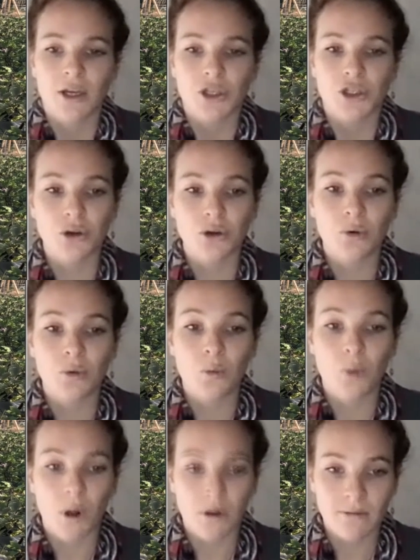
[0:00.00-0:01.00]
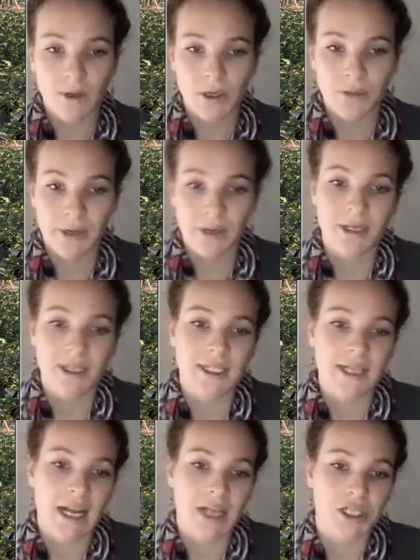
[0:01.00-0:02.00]
So one of our recommended
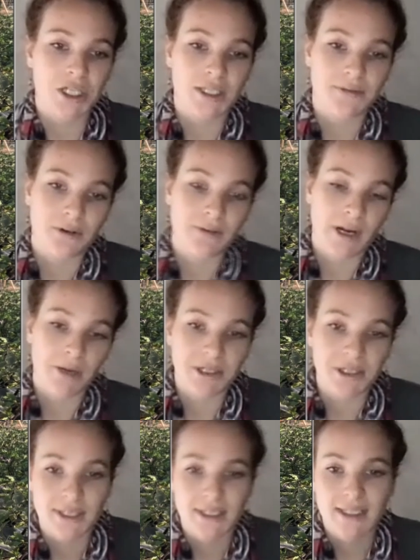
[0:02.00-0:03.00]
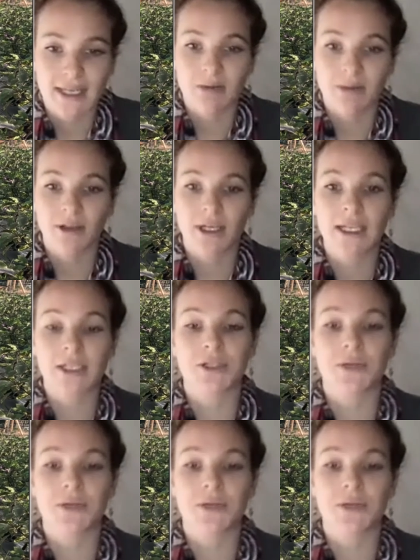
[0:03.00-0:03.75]
actions for environmental sustainability is